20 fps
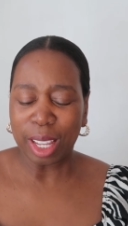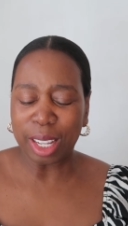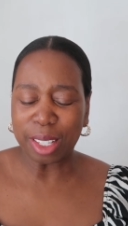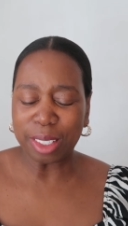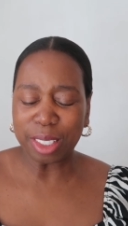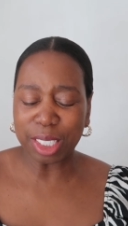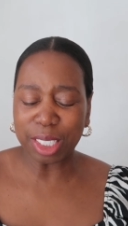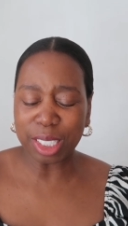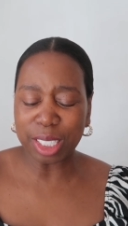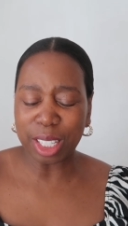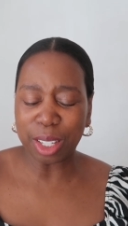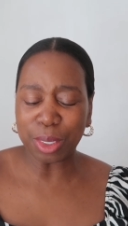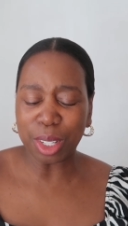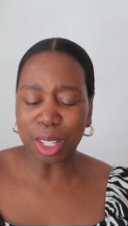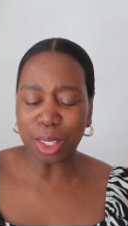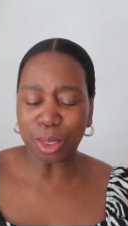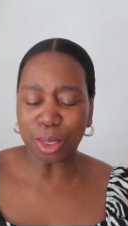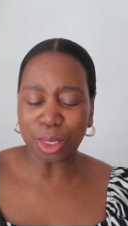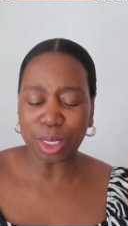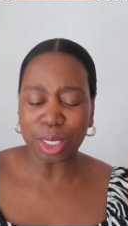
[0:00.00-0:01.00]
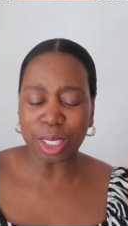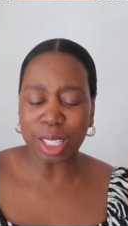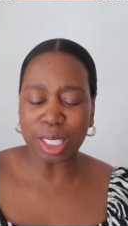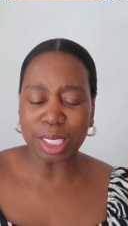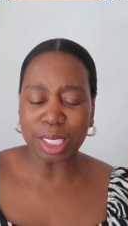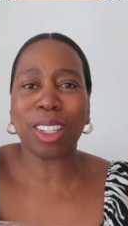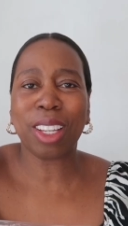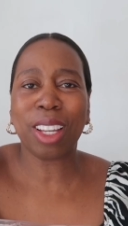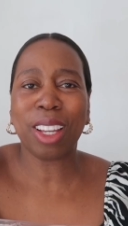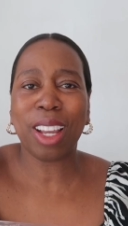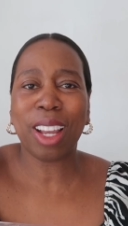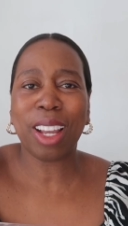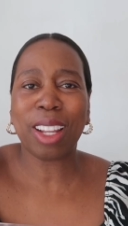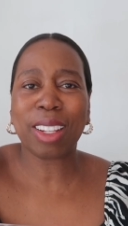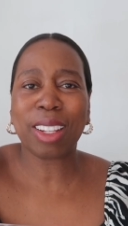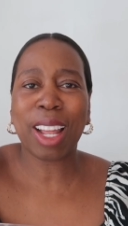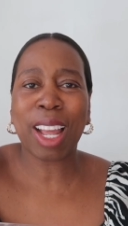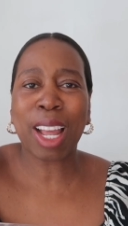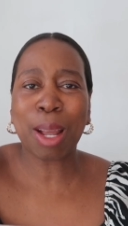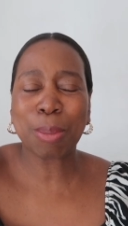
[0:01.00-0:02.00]
And this is how they look, guys. Now,
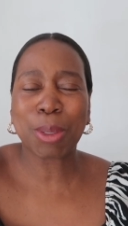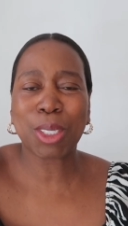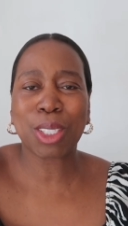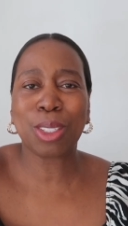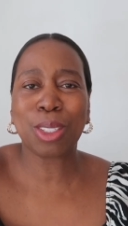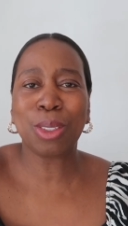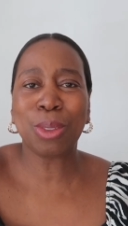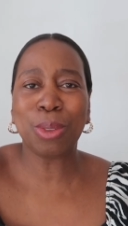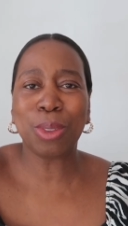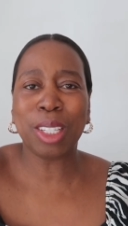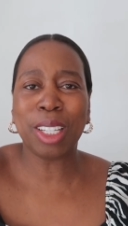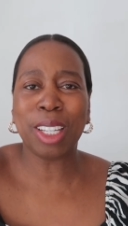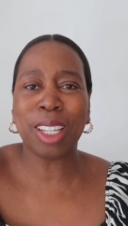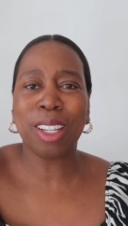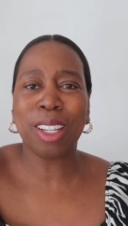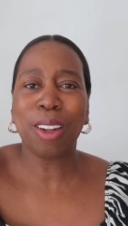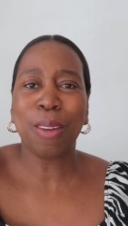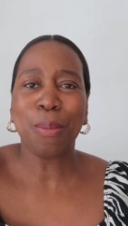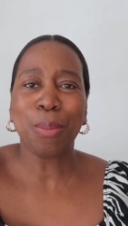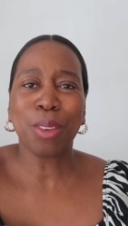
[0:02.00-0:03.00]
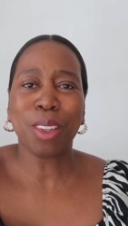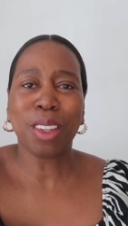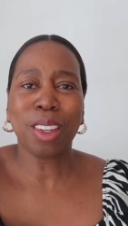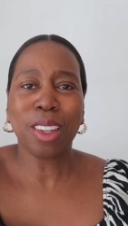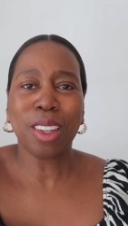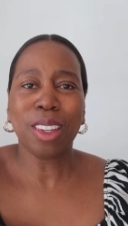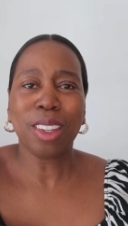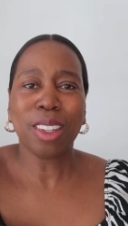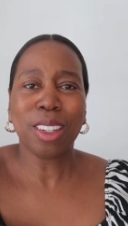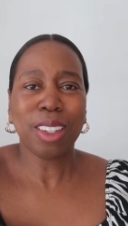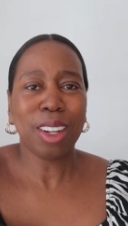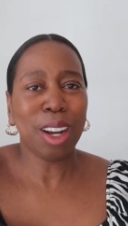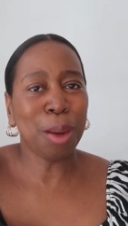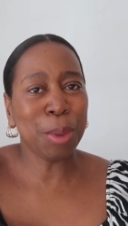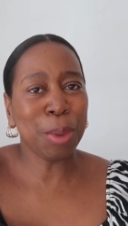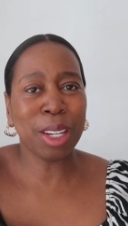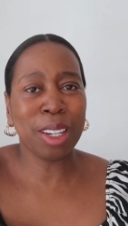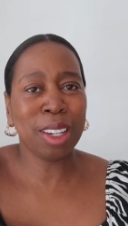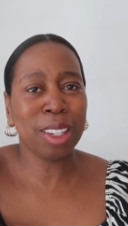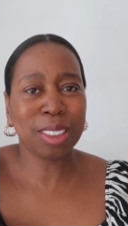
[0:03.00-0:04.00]
absolutely,
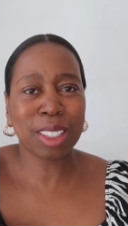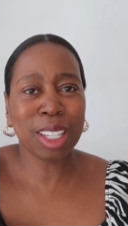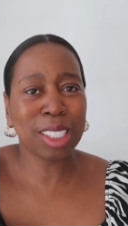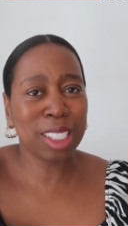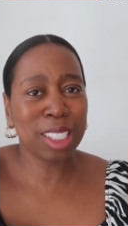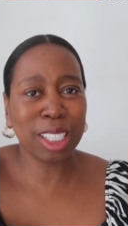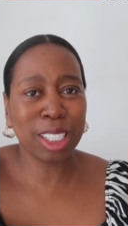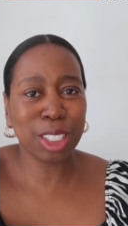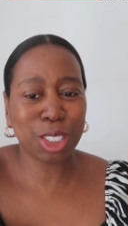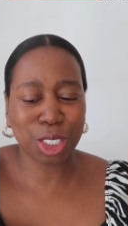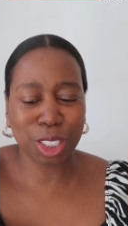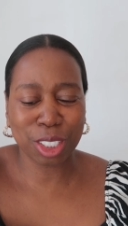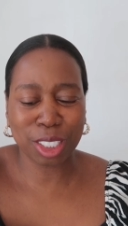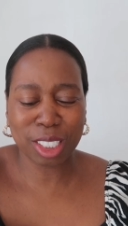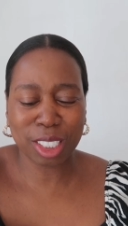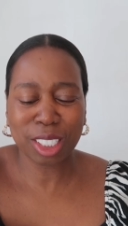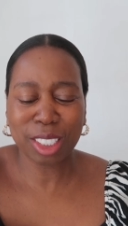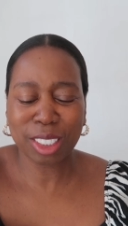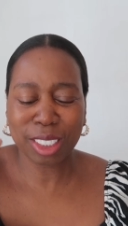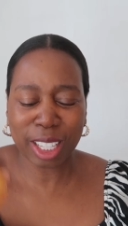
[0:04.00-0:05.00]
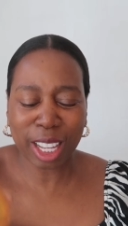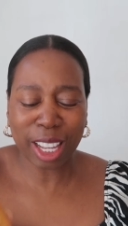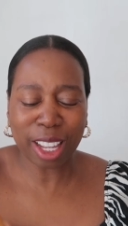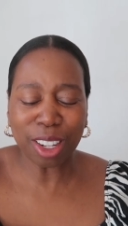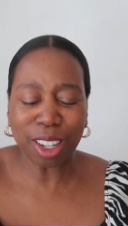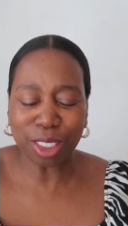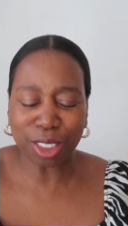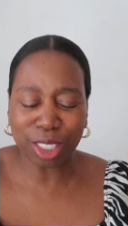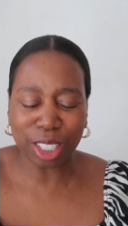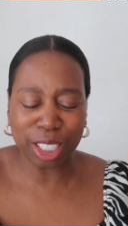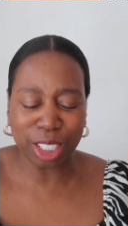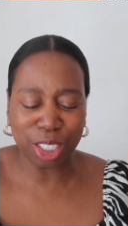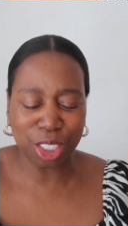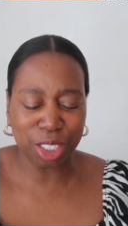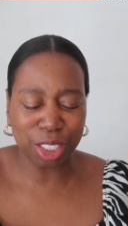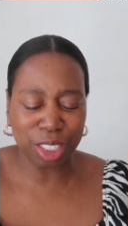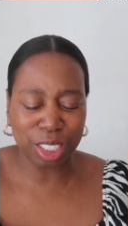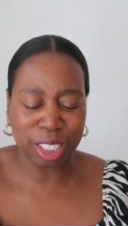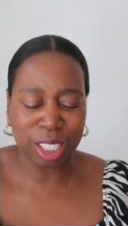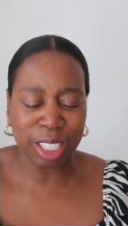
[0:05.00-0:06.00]
I mean, they're delicious. They are
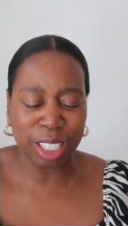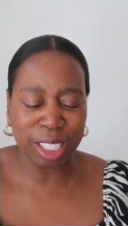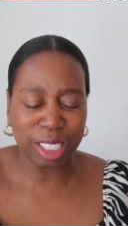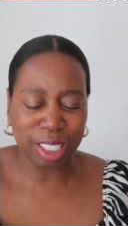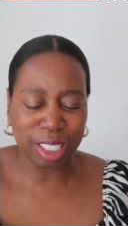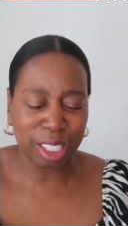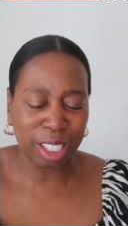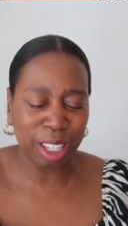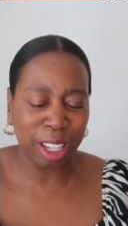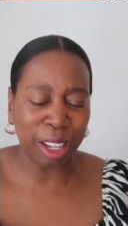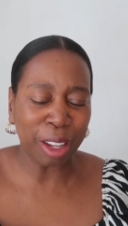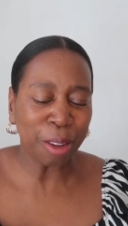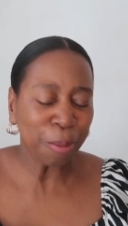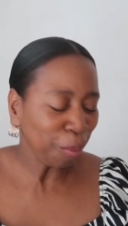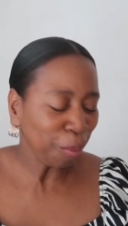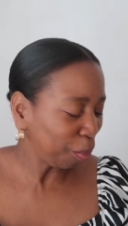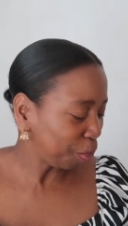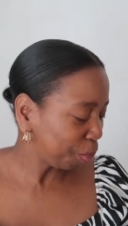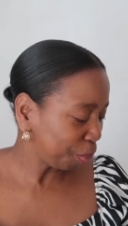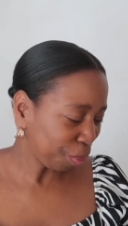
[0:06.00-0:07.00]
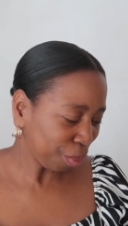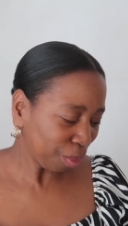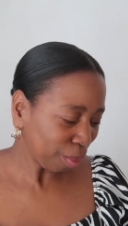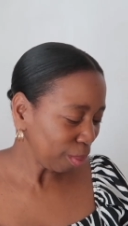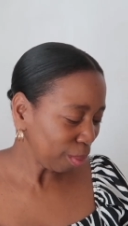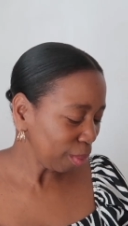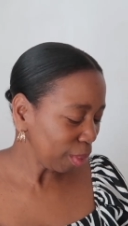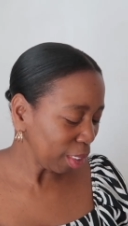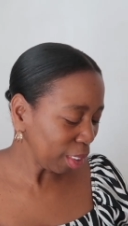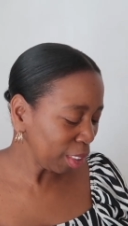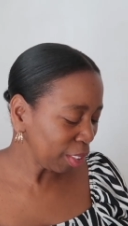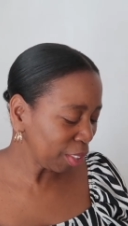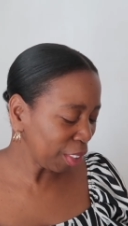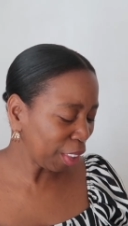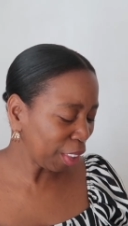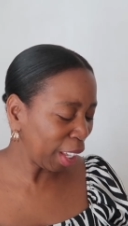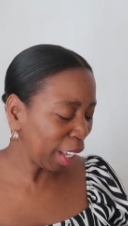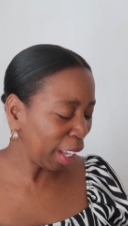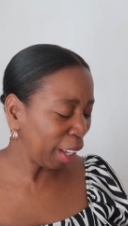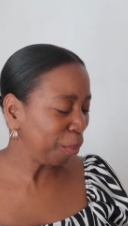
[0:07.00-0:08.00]
delicious, guys, okay?
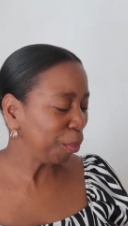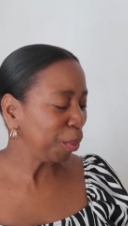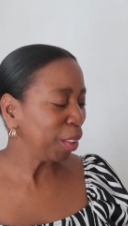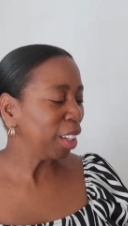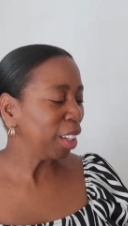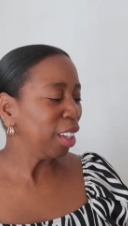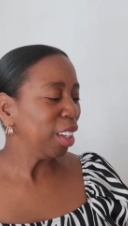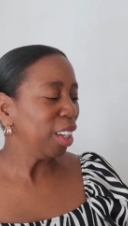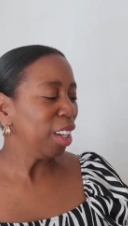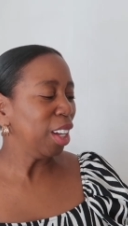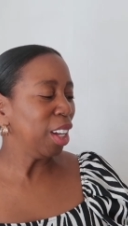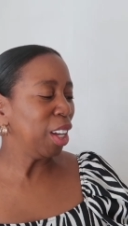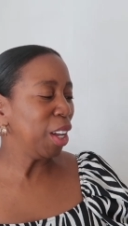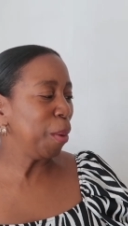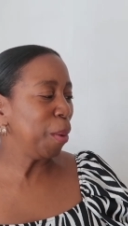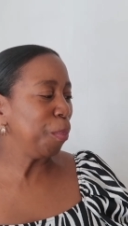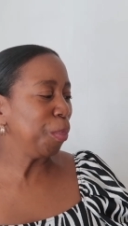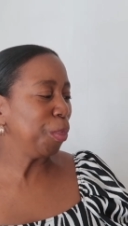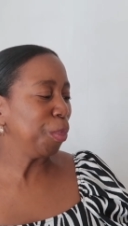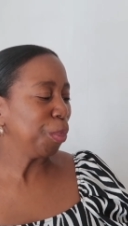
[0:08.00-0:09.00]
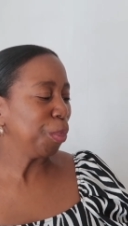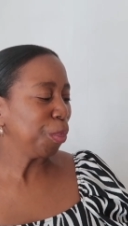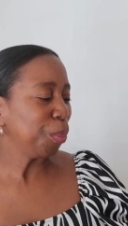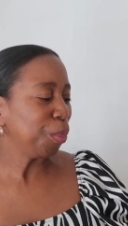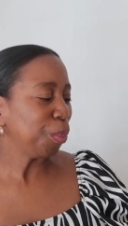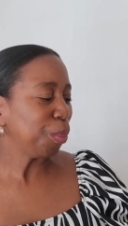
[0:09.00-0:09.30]
So, yeah. Um,